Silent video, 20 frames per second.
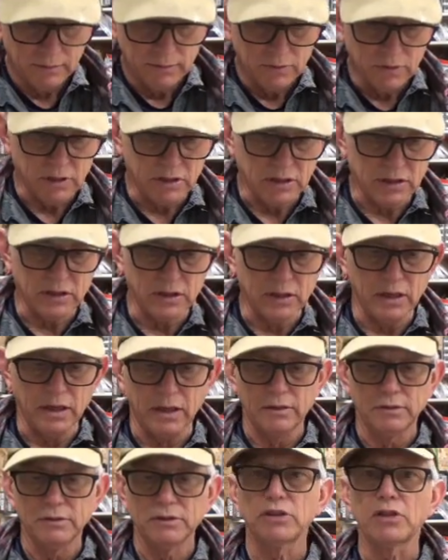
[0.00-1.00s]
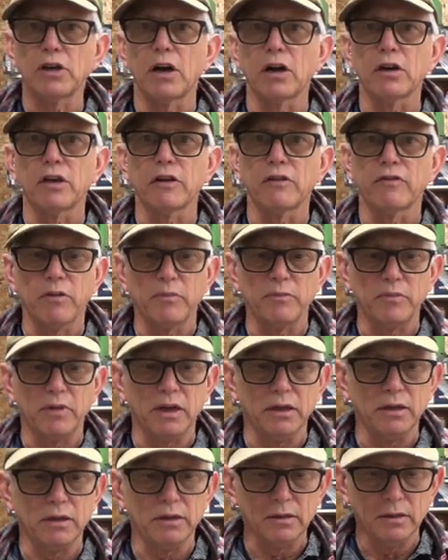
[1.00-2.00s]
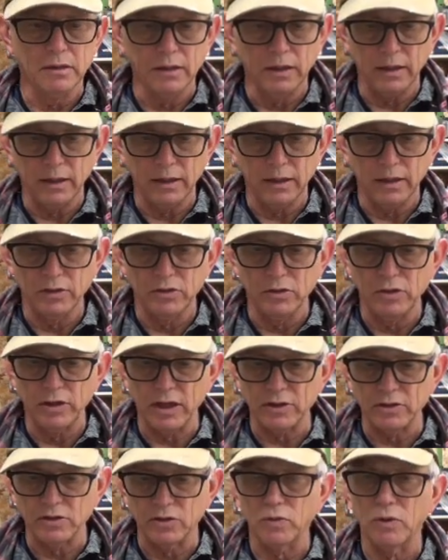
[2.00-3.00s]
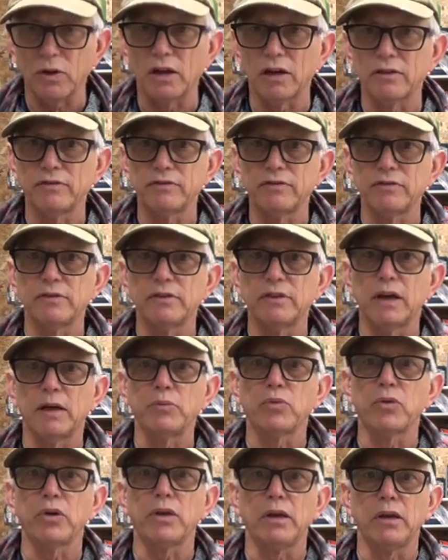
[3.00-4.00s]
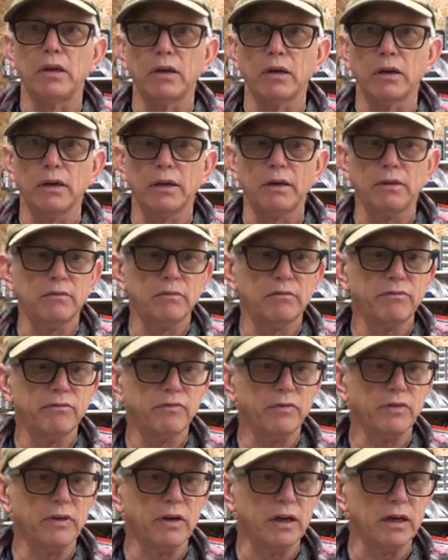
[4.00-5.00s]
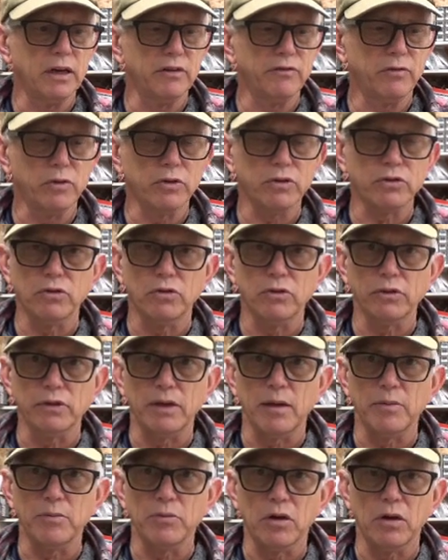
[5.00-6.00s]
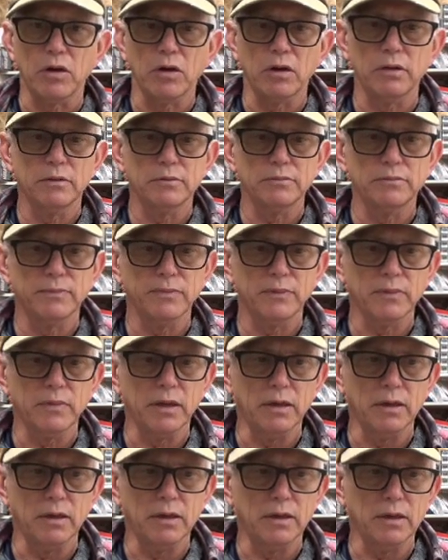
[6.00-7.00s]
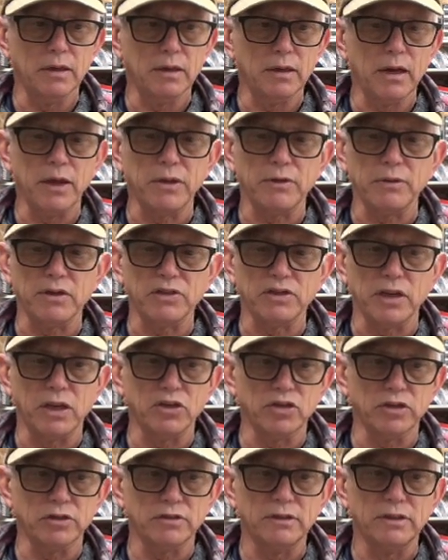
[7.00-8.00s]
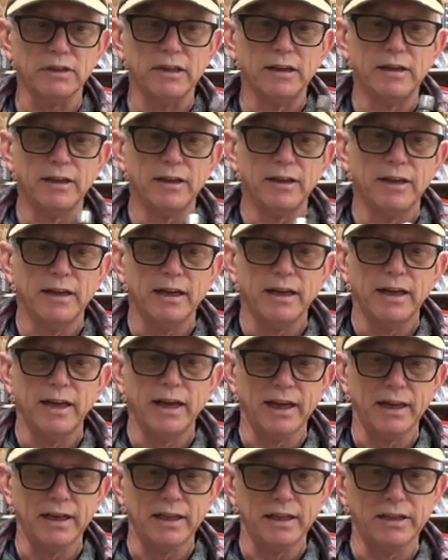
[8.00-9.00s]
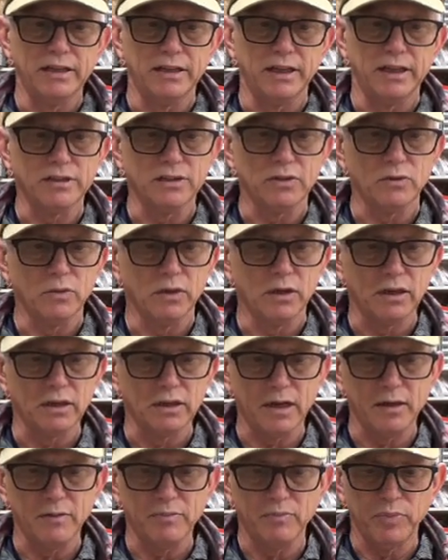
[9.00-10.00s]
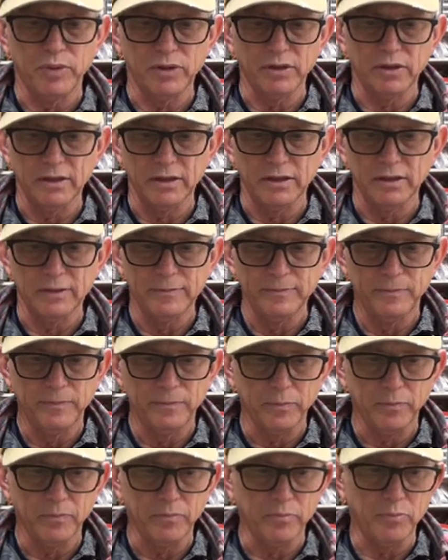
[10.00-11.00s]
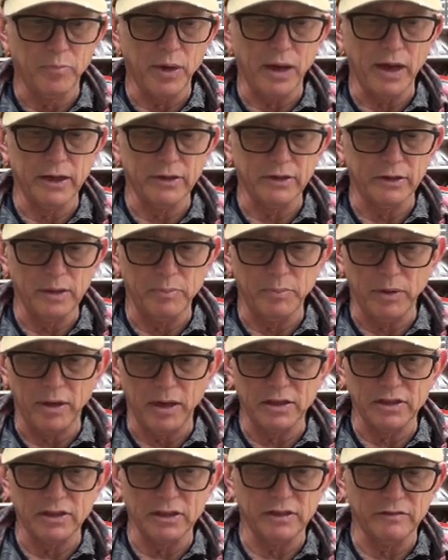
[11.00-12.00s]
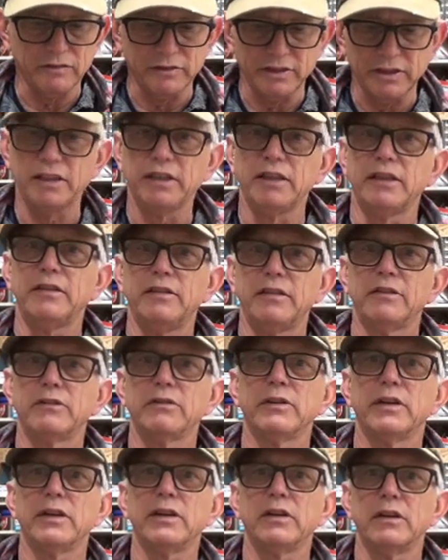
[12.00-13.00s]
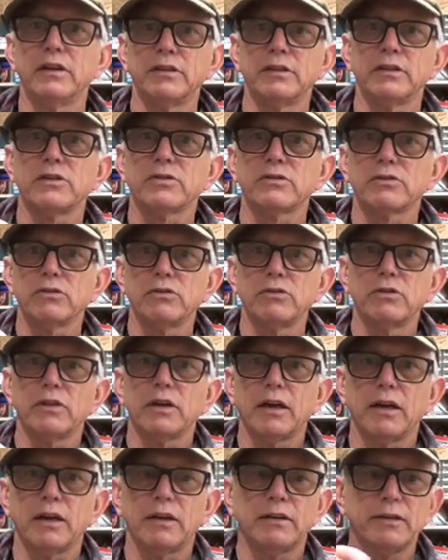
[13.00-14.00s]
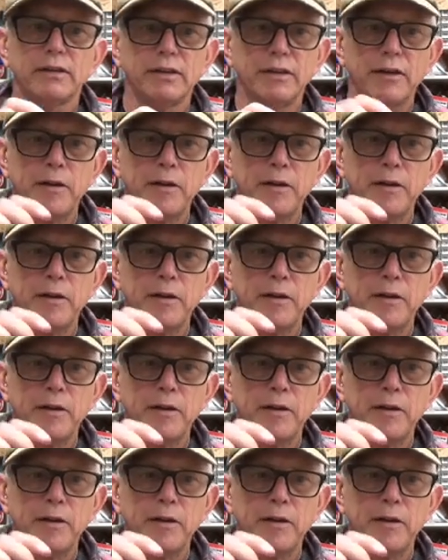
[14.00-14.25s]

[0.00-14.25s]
So this is a starter from my 2012 9.9 four-stroke Yamaha high thrust engine, and it doesn't work. I put the battery positive lead right on the screw there,